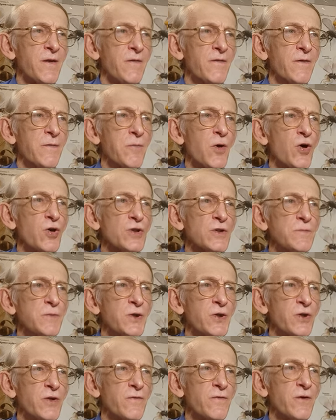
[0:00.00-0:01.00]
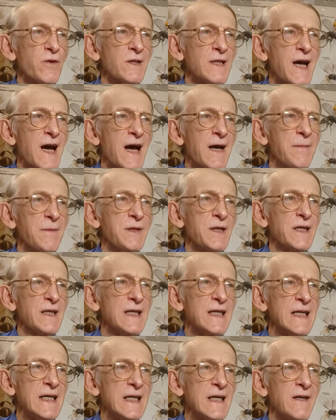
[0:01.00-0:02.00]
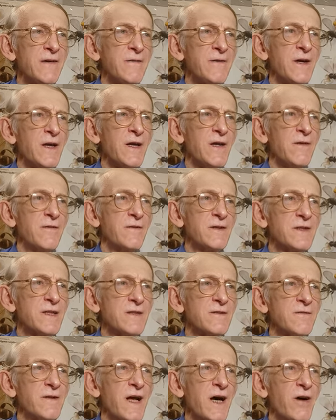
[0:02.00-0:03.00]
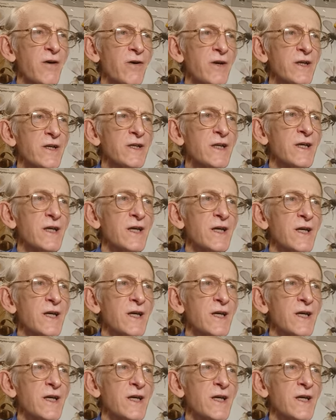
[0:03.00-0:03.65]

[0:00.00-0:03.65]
the most beautiful time in Kyiv. This is flowering